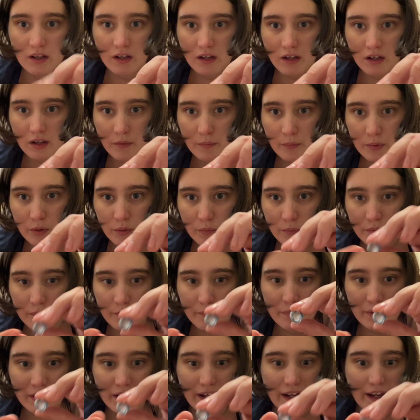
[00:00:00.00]
Boop.
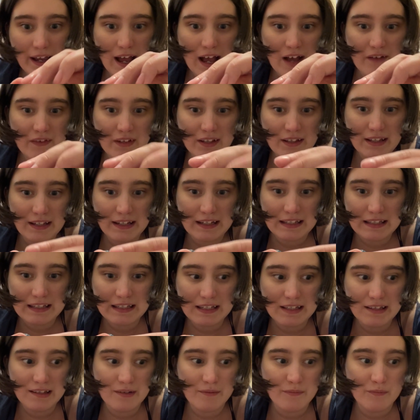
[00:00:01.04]
But I haven't like
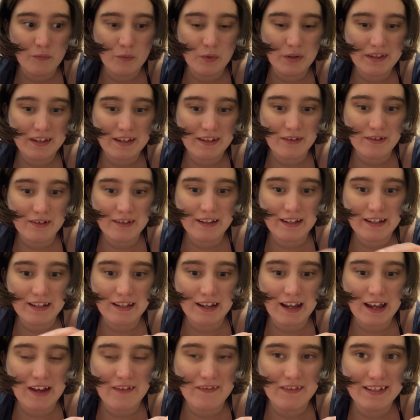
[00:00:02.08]
seen them, what they look like.
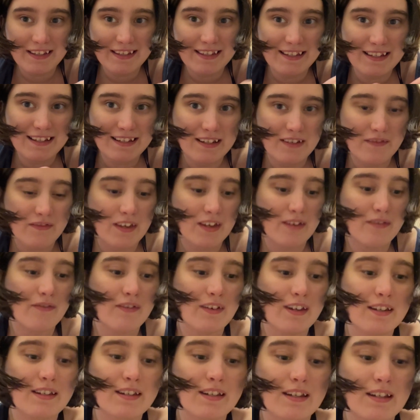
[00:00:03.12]
I haven't seen if they
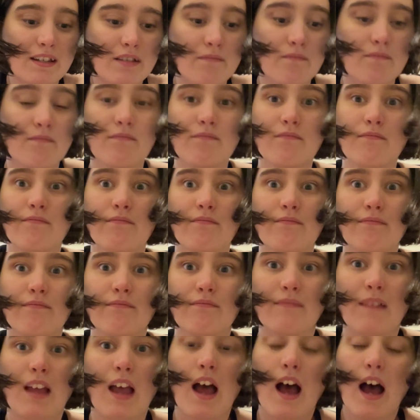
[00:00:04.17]
fit.
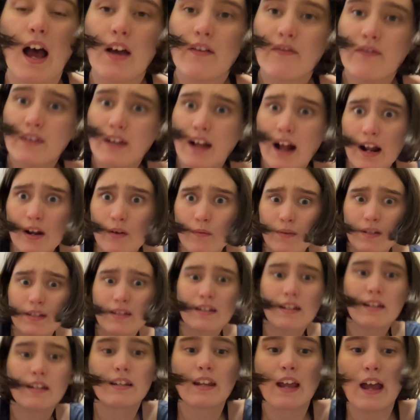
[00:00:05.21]
I forgot it
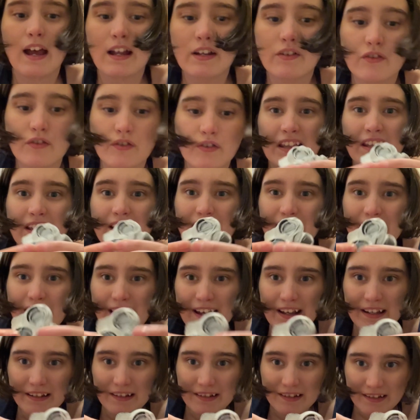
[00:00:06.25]
wasn't attached like
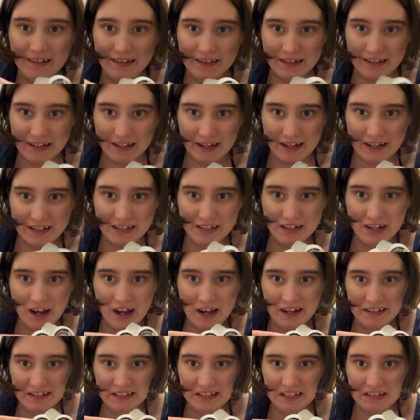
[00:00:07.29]
that. It's
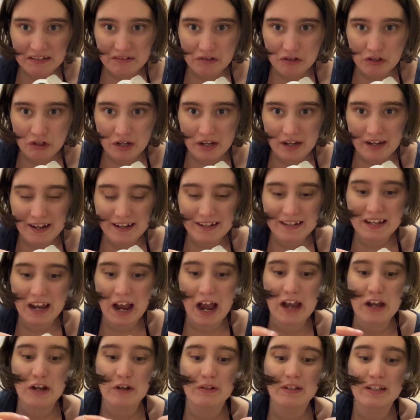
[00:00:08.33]
not.
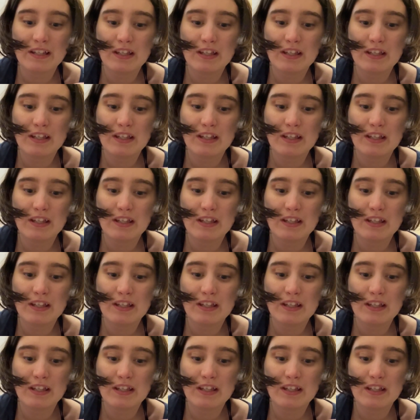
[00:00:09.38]
entirely